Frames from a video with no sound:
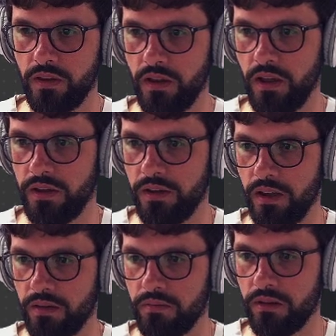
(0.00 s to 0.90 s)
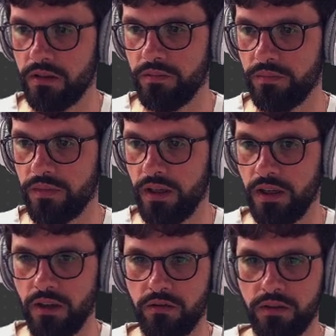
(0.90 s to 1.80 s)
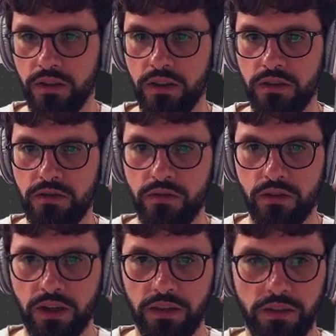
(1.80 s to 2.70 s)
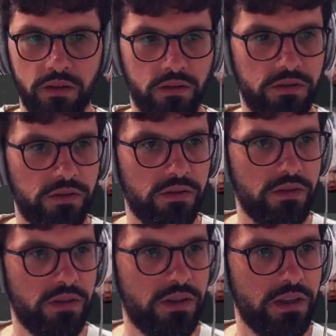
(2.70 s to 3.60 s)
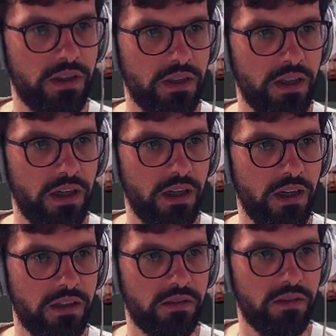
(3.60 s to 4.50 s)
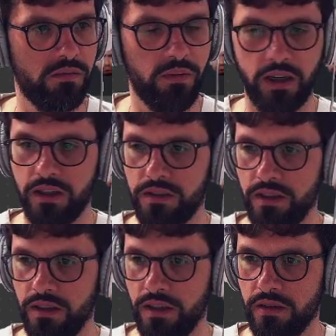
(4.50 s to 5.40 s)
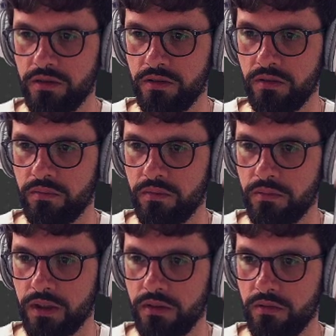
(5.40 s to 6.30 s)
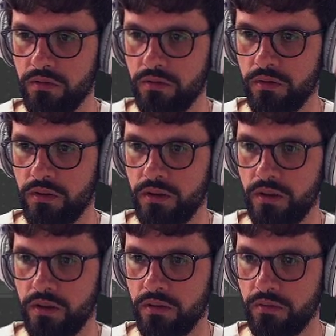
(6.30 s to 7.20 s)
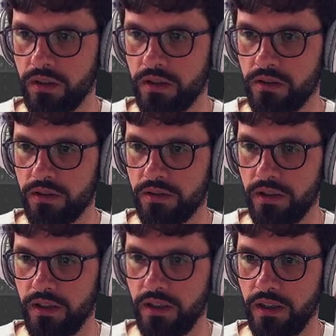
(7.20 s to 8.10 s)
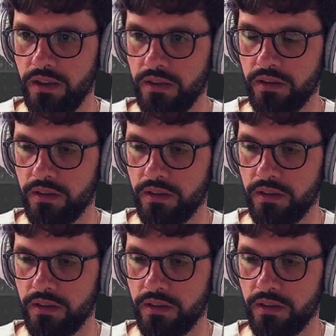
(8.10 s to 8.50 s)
And another one. And now we need to get those t, x, and y's in there. So what we can do, we can just say, hey,